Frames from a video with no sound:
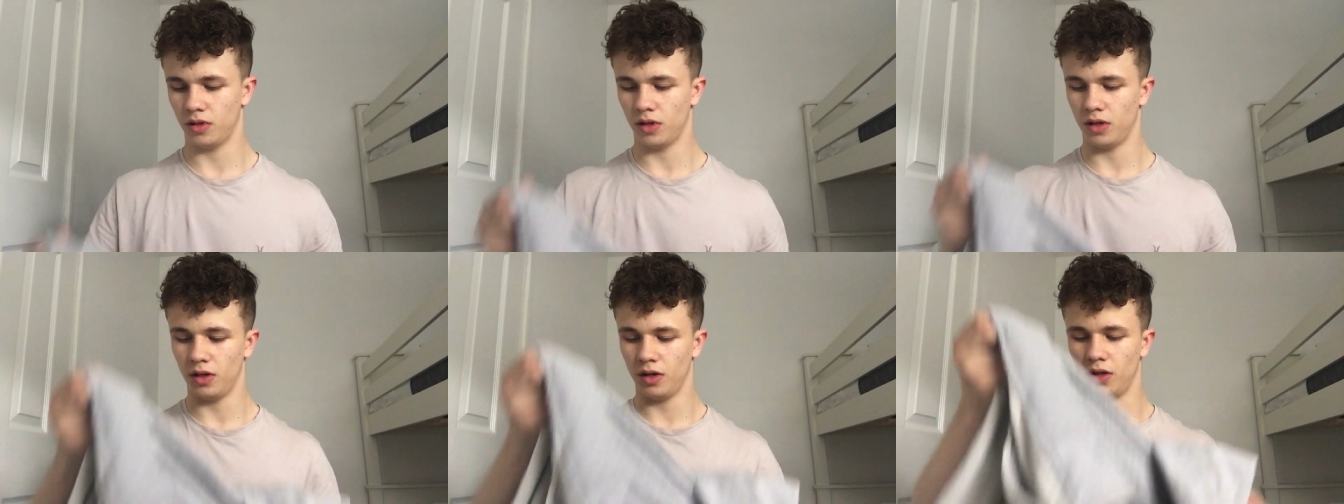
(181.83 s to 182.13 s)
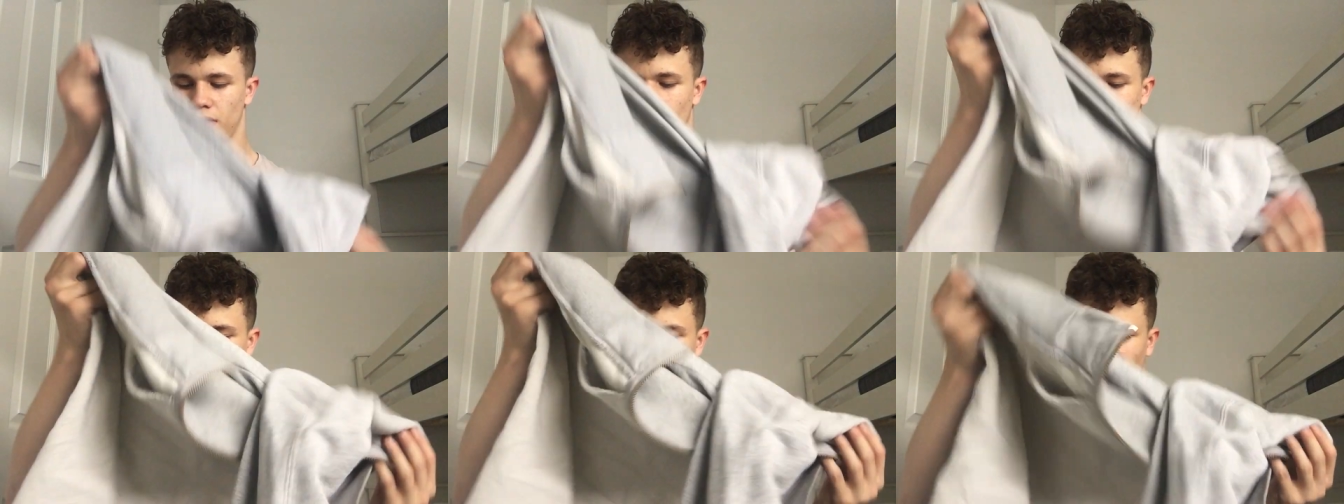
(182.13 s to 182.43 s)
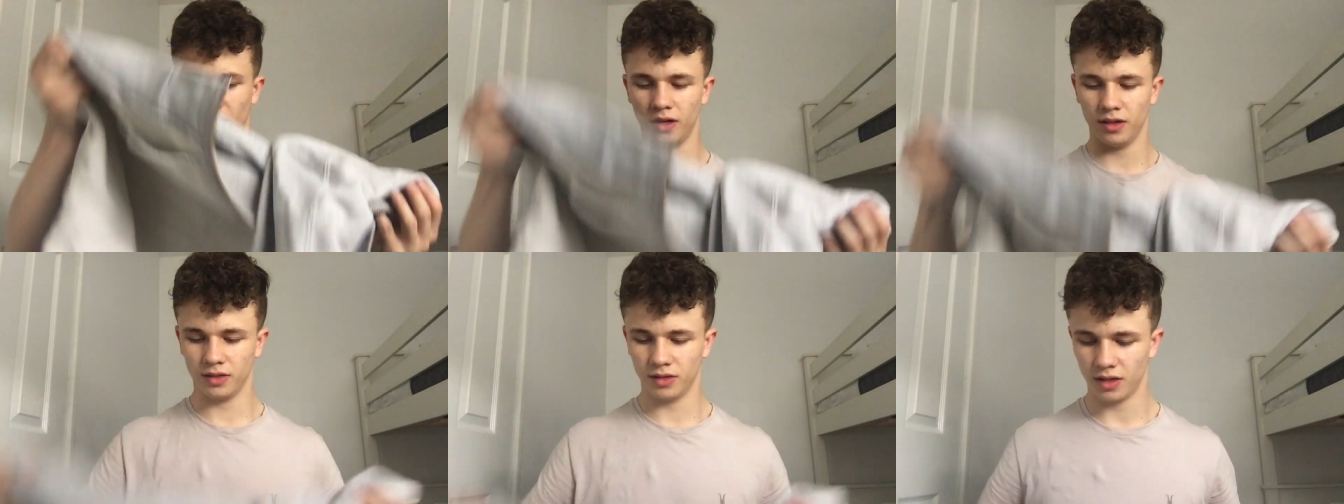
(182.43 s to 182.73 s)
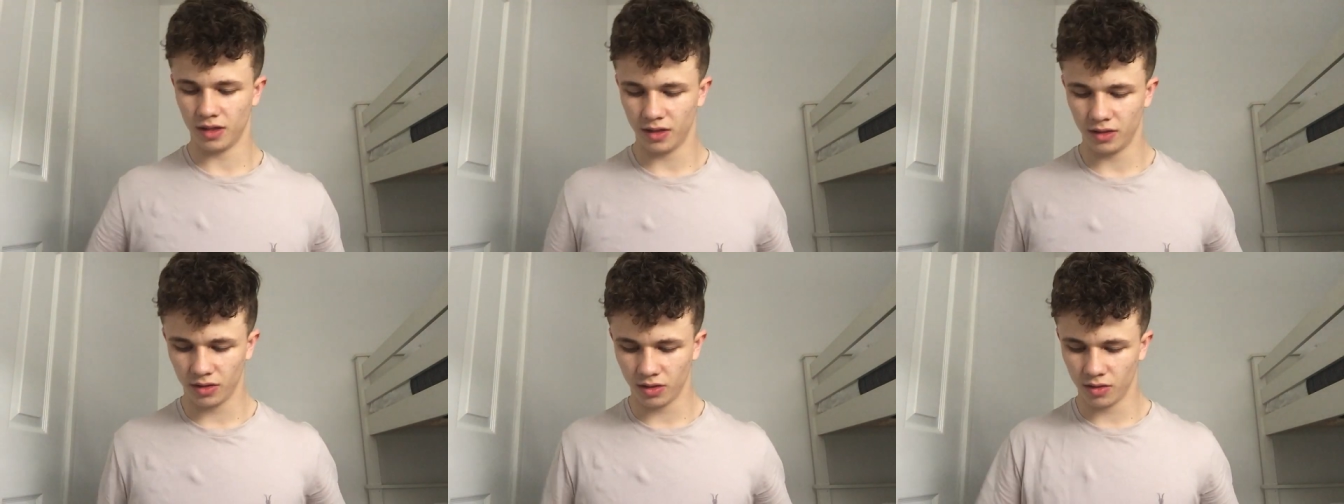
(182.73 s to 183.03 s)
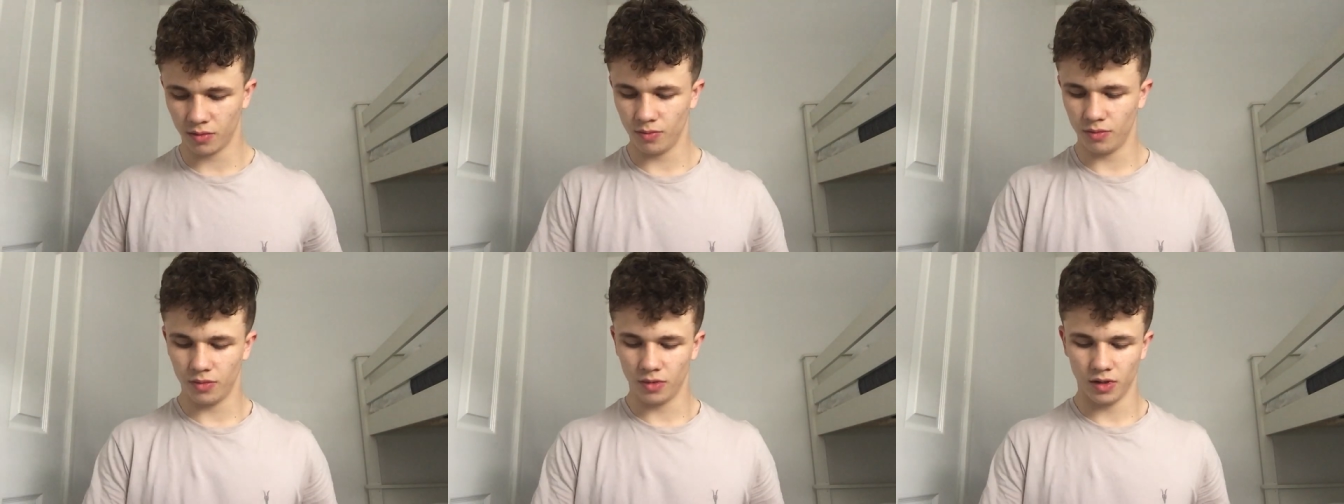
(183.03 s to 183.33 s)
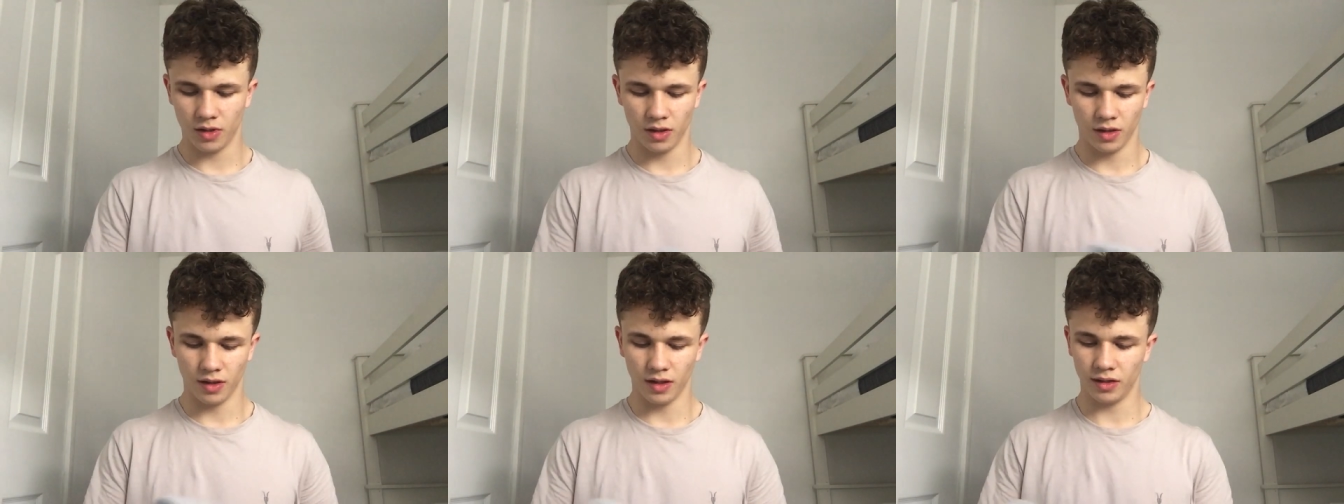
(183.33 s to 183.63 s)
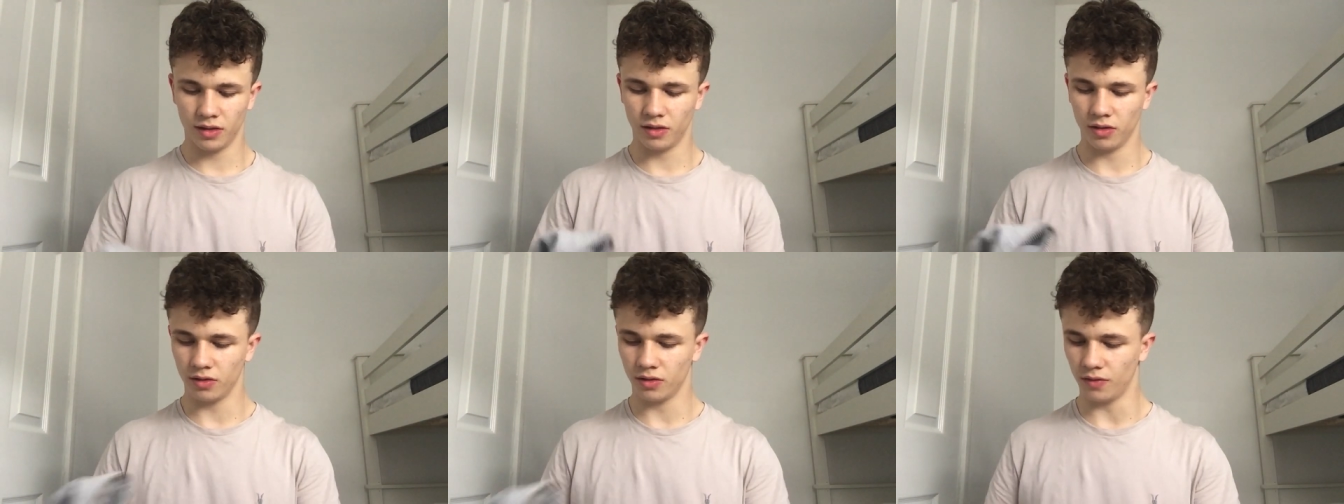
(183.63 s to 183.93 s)
another Palace item.
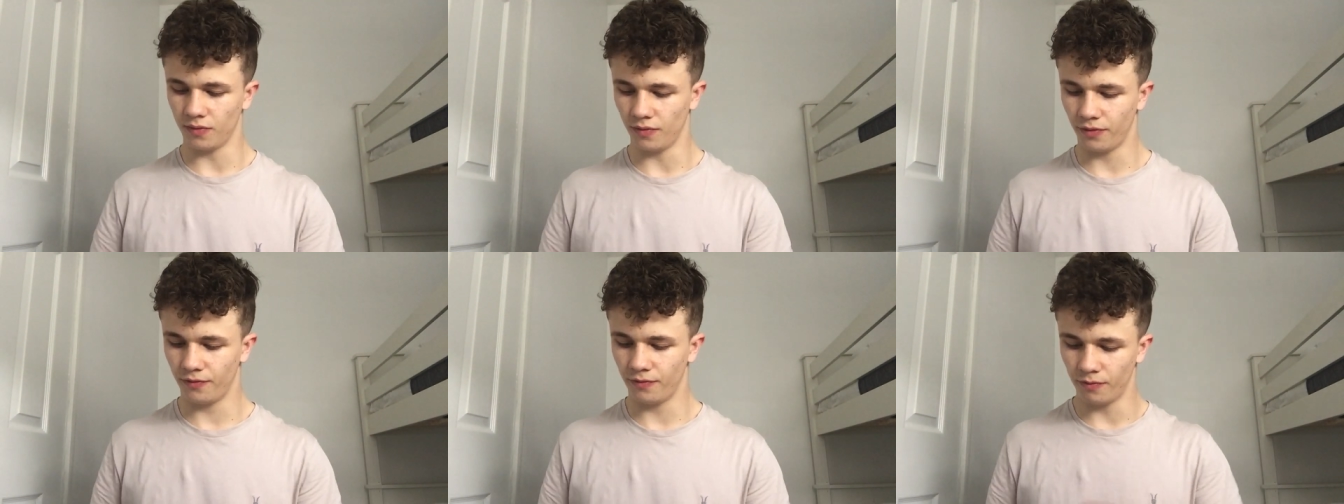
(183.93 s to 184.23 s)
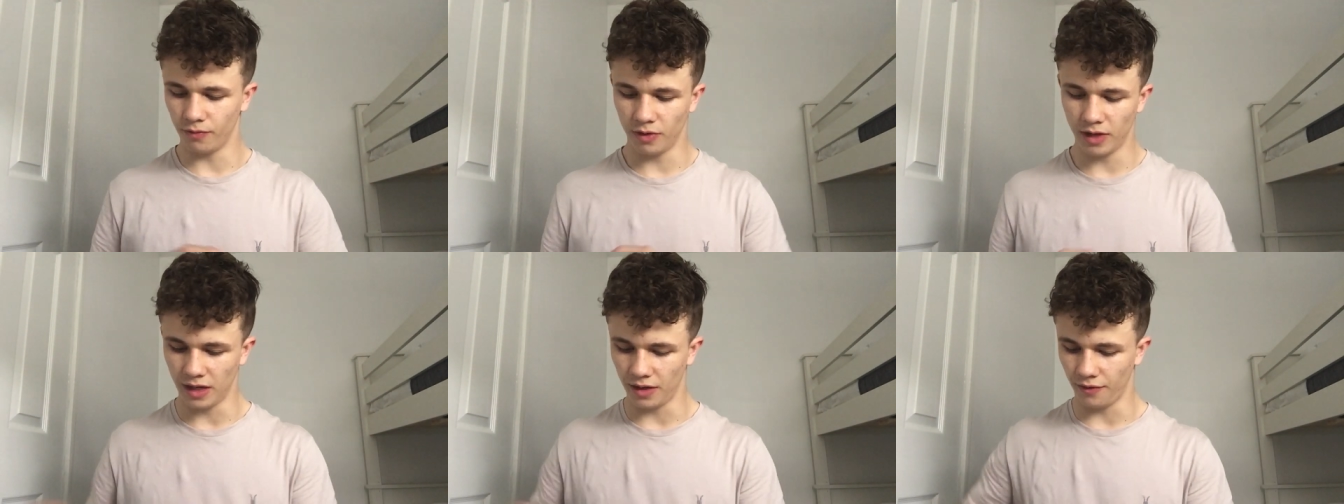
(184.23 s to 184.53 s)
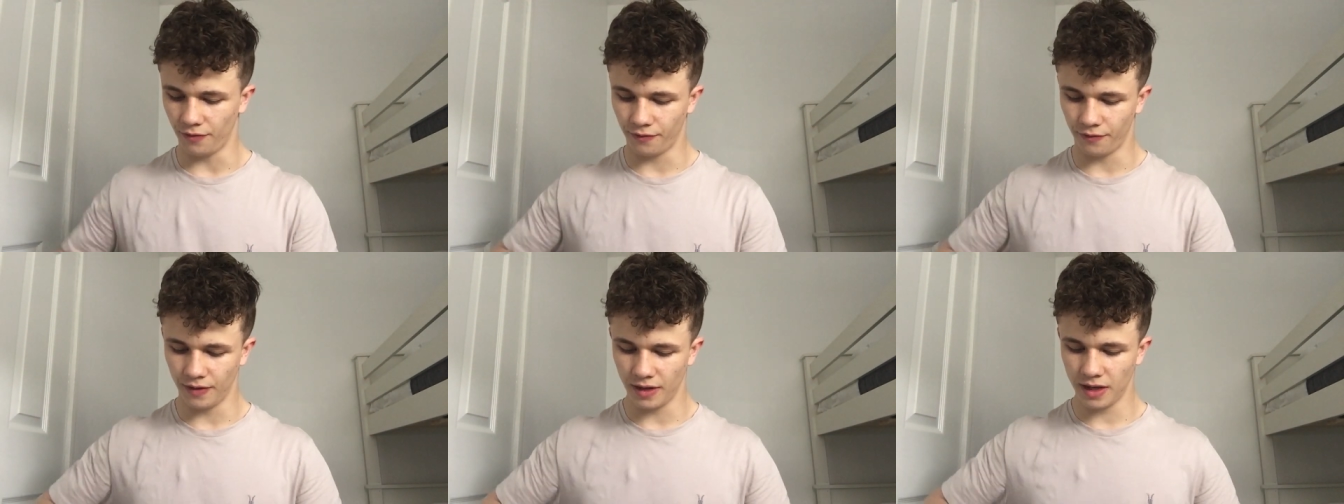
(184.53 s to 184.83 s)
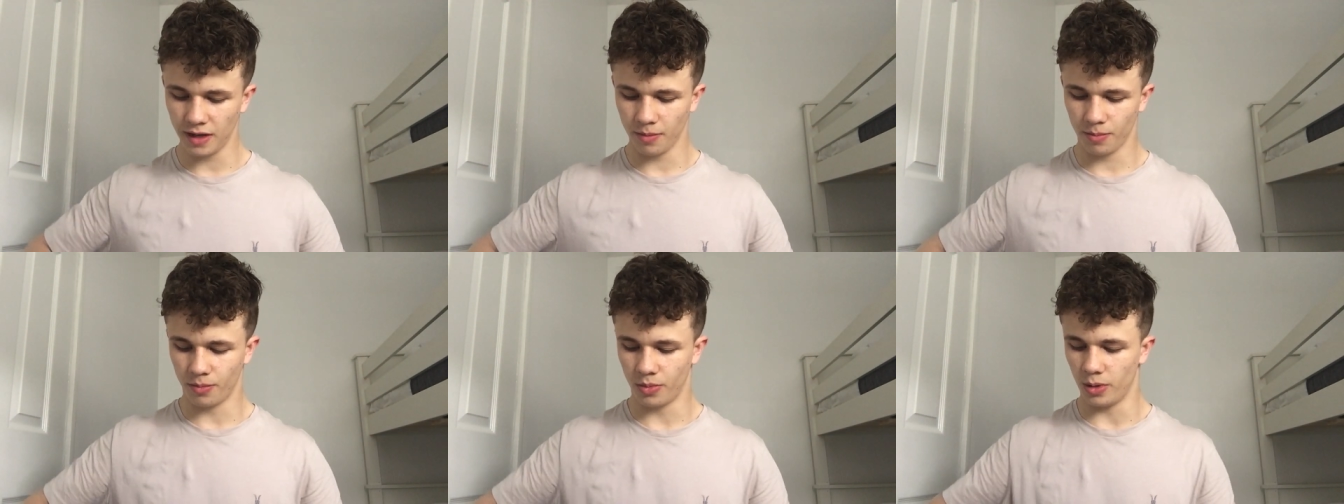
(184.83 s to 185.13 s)
This doesn't really fit,